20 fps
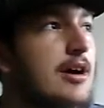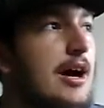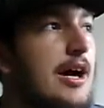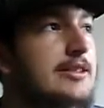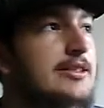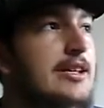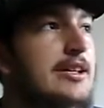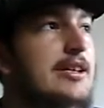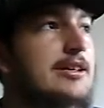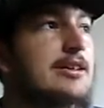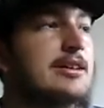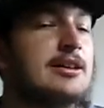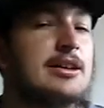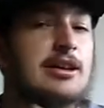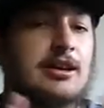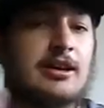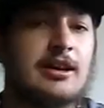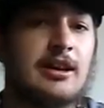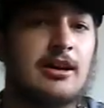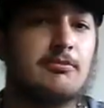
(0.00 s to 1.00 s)
I take
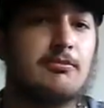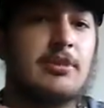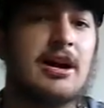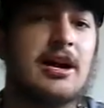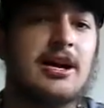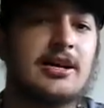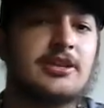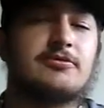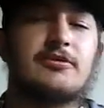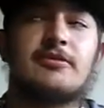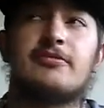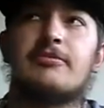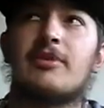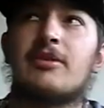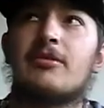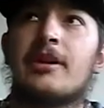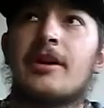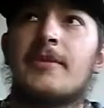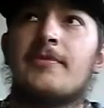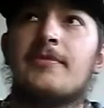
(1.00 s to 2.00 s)
a box with me,
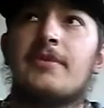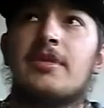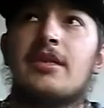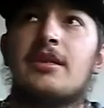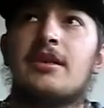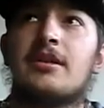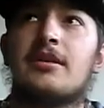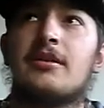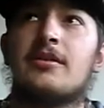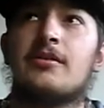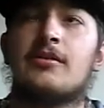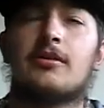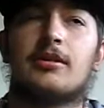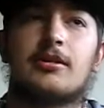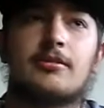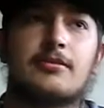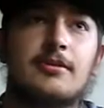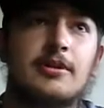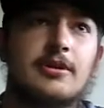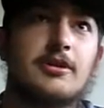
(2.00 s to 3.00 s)
right?
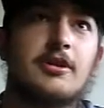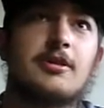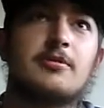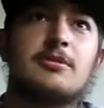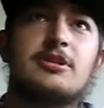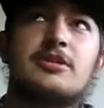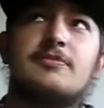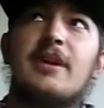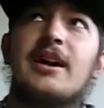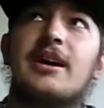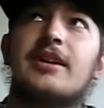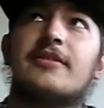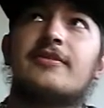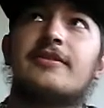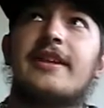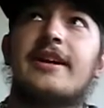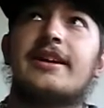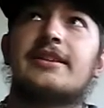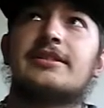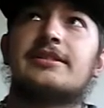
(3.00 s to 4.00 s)
Or a garbage bag
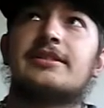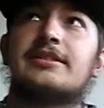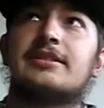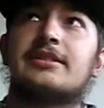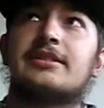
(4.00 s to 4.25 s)
for that